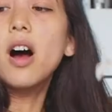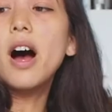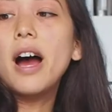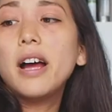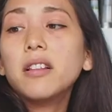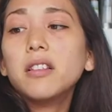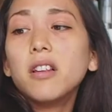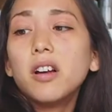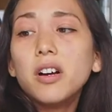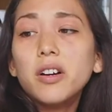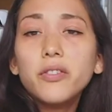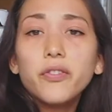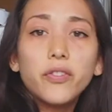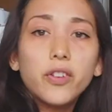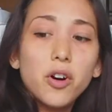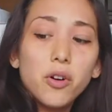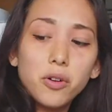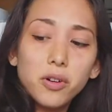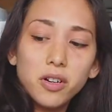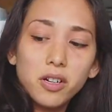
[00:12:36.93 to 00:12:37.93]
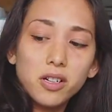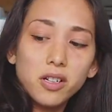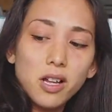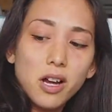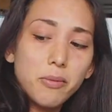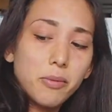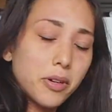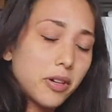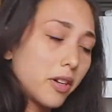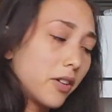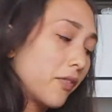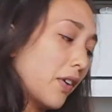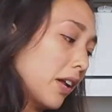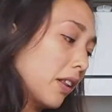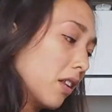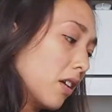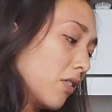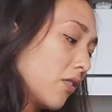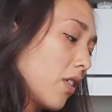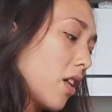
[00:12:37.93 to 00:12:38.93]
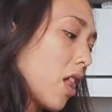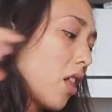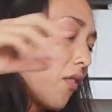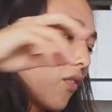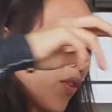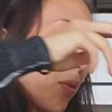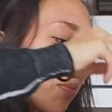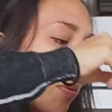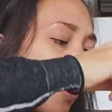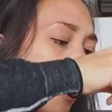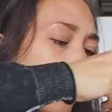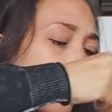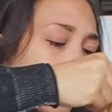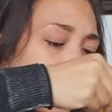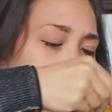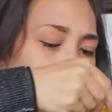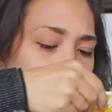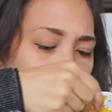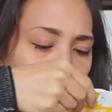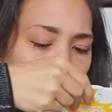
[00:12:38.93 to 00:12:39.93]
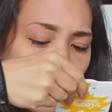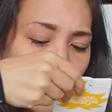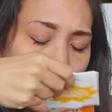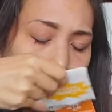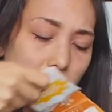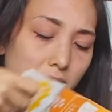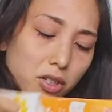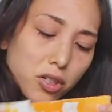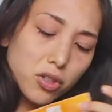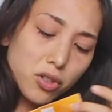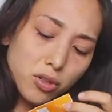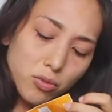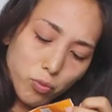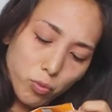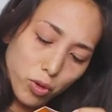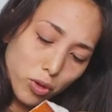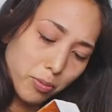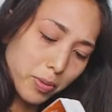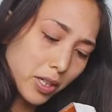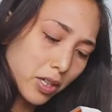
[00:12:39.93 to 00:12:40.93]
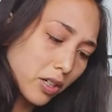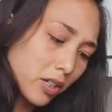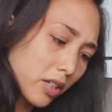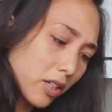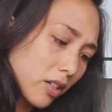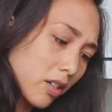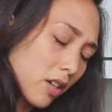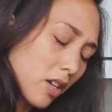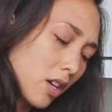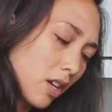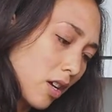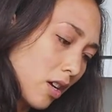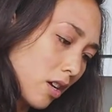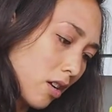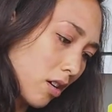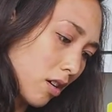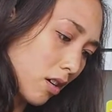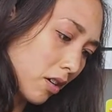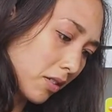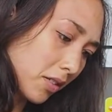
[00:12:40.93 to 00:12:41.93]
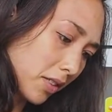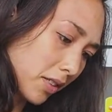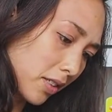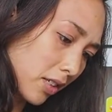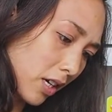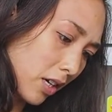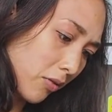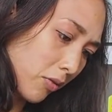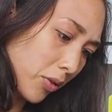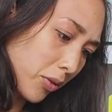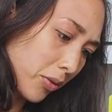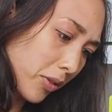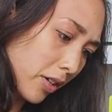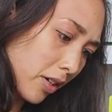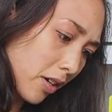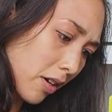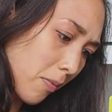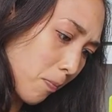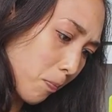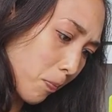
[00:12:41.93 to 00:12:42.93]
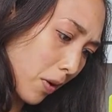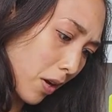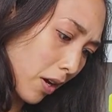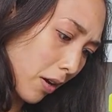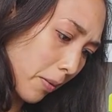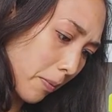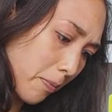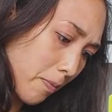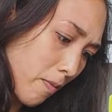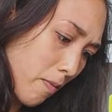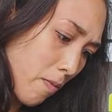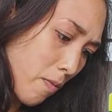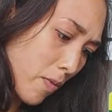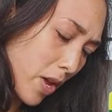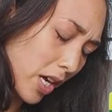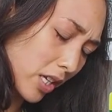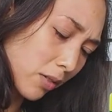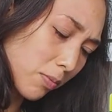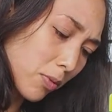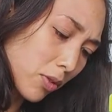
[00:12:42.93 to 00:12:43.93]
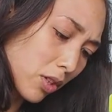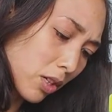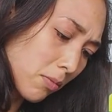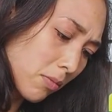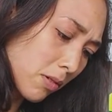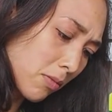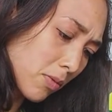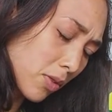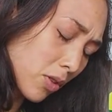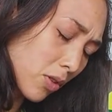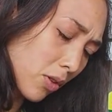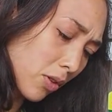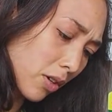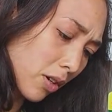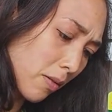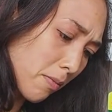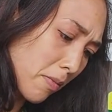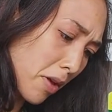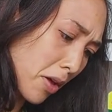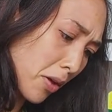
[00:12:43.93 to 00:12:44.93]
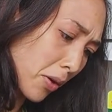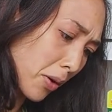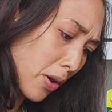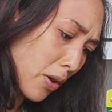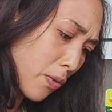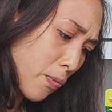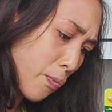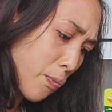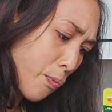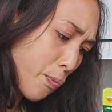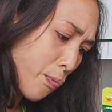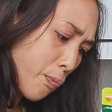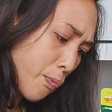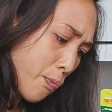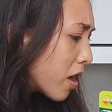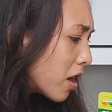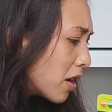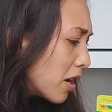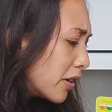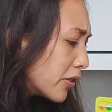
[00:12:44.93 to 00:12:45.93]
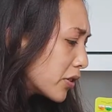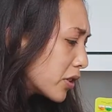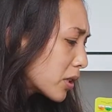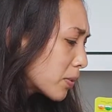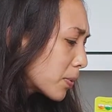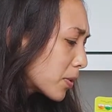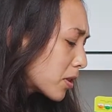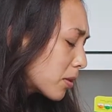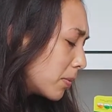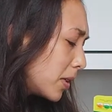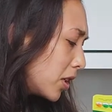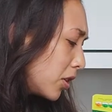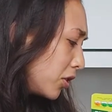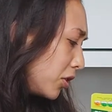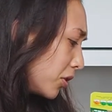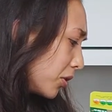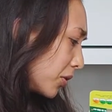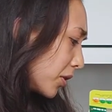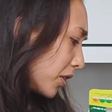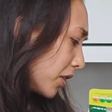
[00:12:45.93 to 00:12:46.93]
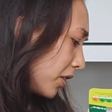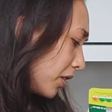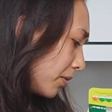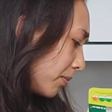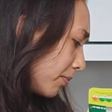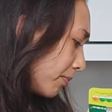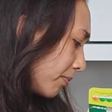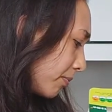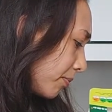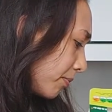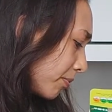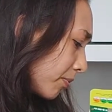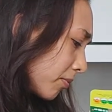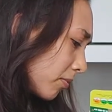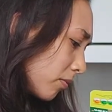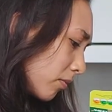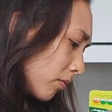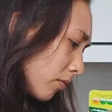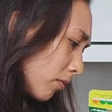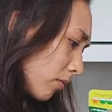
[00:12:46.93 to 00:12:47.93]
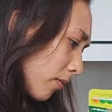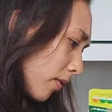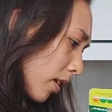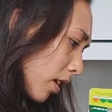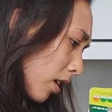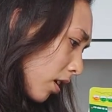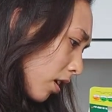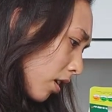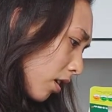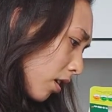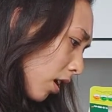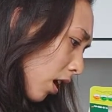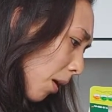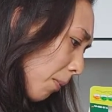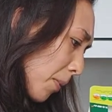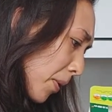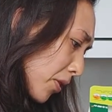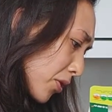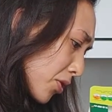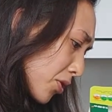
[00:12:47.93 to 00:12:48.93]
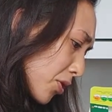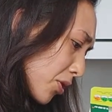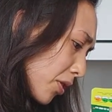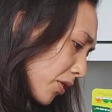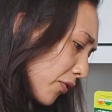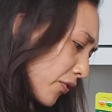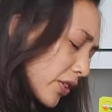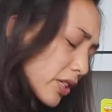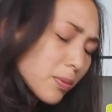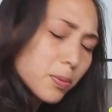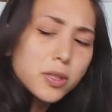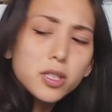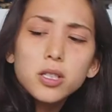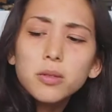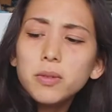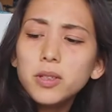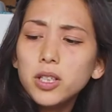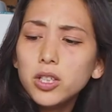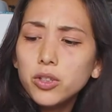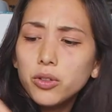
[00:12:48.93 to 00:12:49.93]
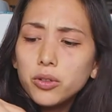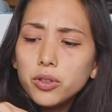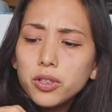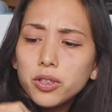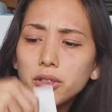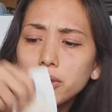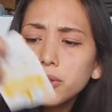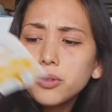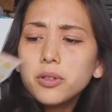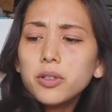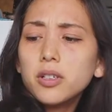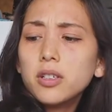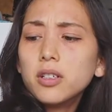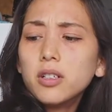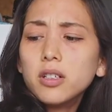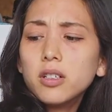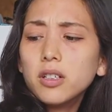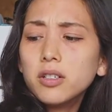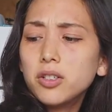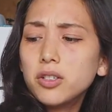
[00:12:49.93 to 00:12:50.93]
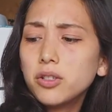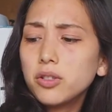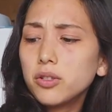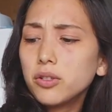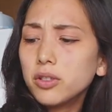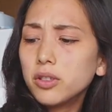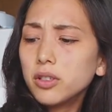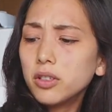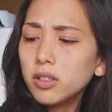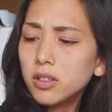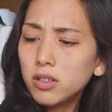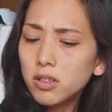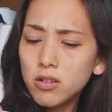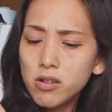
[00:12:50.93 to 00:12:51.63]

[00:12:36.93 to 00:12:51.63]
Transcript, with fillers: I love Coconut Collaborative, I love all of their products, so I think this will be good, unless I ruined it, but yeah, it's mostly made with coconut milk. Is this supposed to be a yogurt? I'm not sure if it's supposed to be yogurt or a dessert.